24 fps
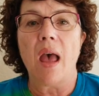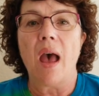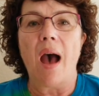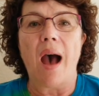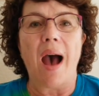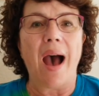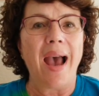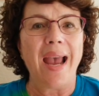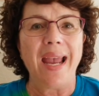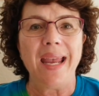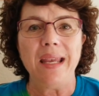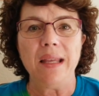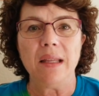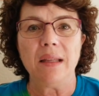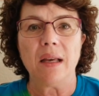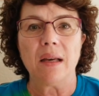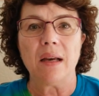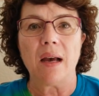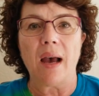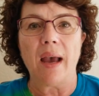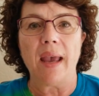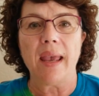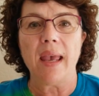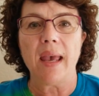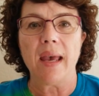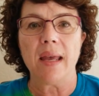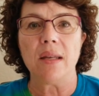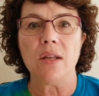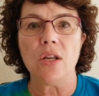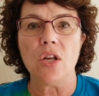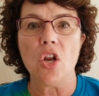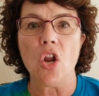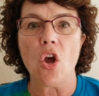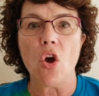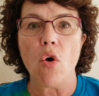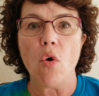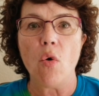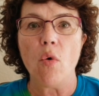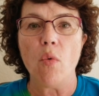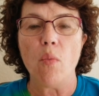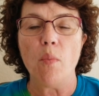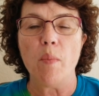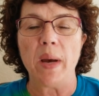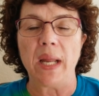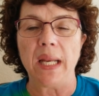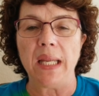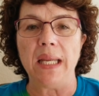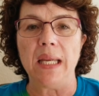I had
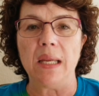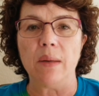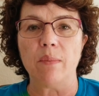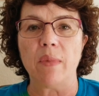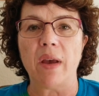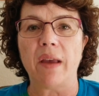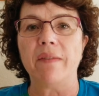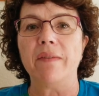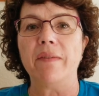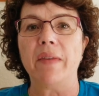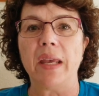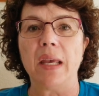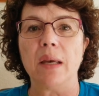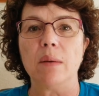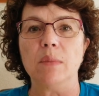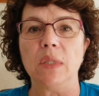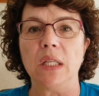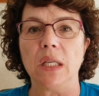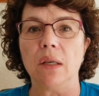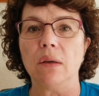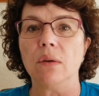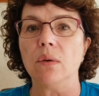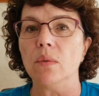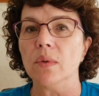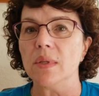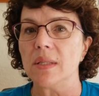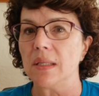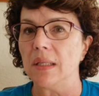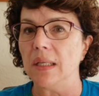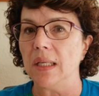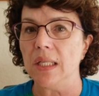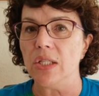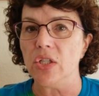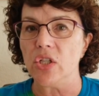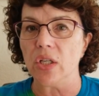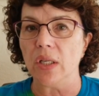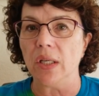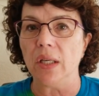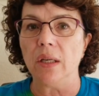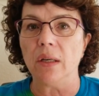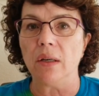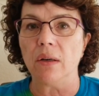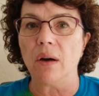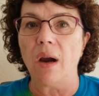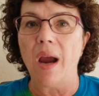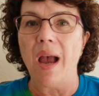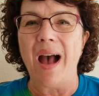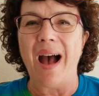nobody in my family who was an
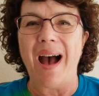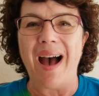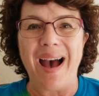engineer.